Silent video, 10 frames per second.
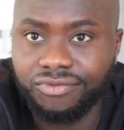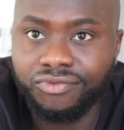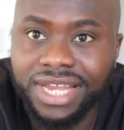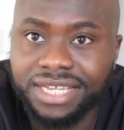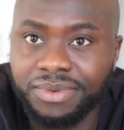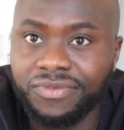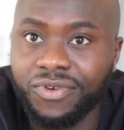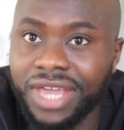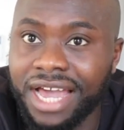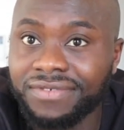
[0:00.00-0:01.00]
ready
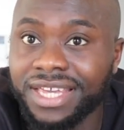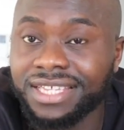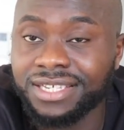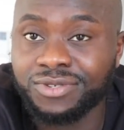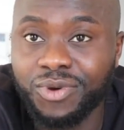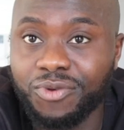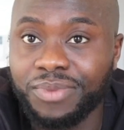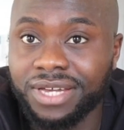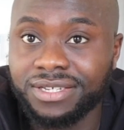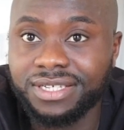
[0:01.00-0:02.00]
before you have kids as well?
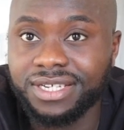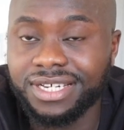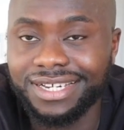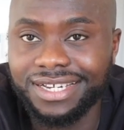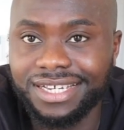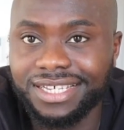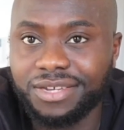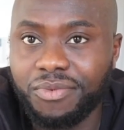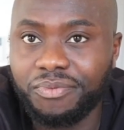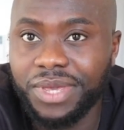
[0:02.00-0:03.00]
Because
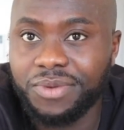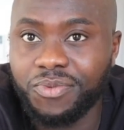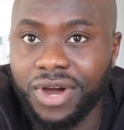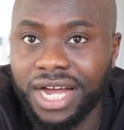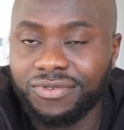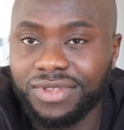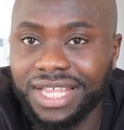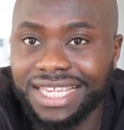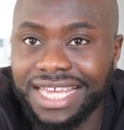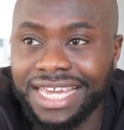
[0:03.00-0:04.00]
some people, I don't
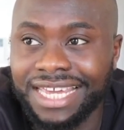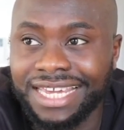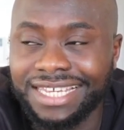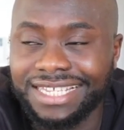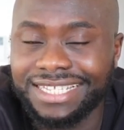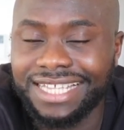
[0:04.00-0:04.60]
think they're